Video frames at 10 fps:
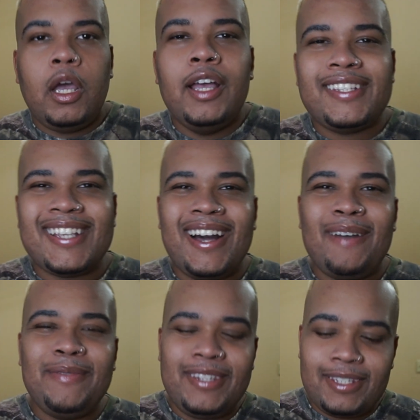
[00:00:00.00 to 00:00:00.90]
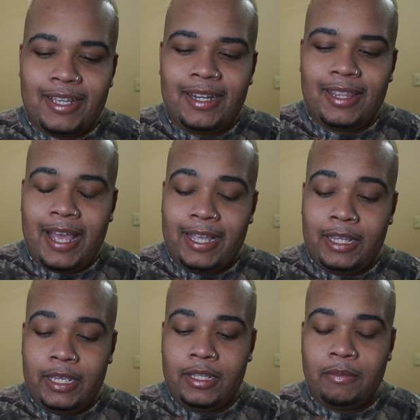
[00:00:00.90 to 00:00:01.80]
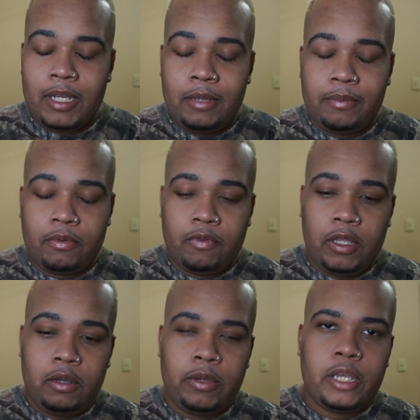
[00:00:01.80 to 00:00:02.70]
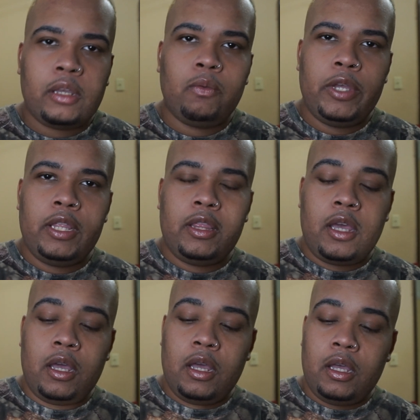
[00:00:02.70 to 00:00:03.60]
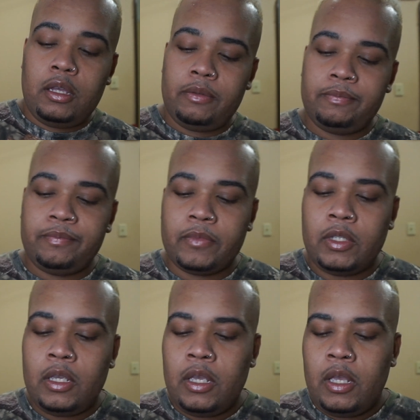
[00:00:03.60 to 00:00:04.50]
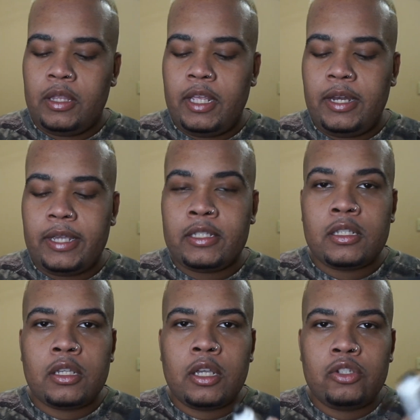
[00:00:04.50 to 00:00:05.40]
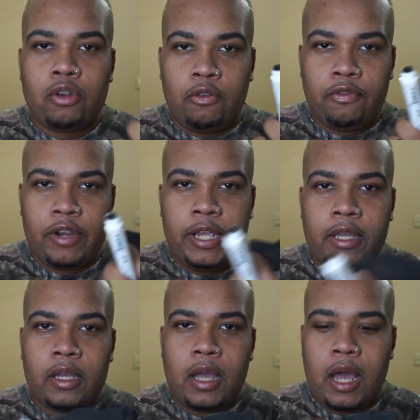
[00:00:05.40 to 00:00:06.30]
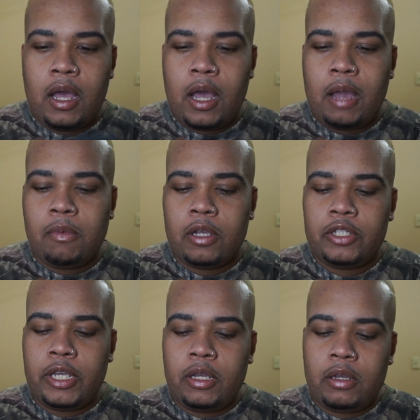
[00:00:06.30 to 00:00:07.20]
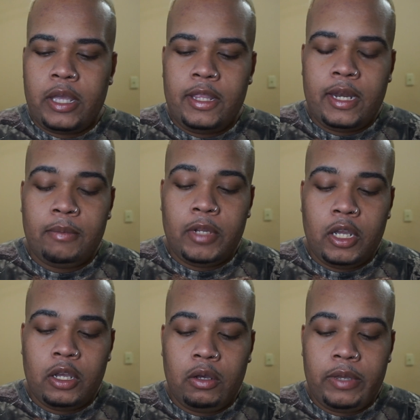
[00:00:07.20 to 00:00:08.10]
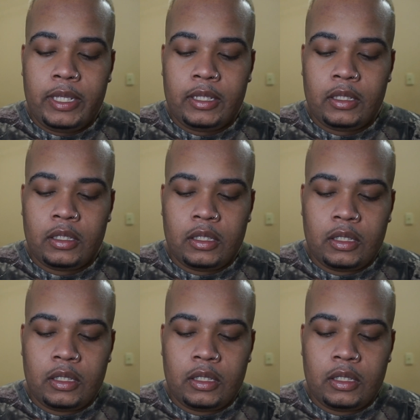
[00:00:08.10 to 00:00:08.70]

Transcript: So I'm just gonna like clean them up really quick with the NYX Control Freak eyebrow gel, and then I'm gonna go and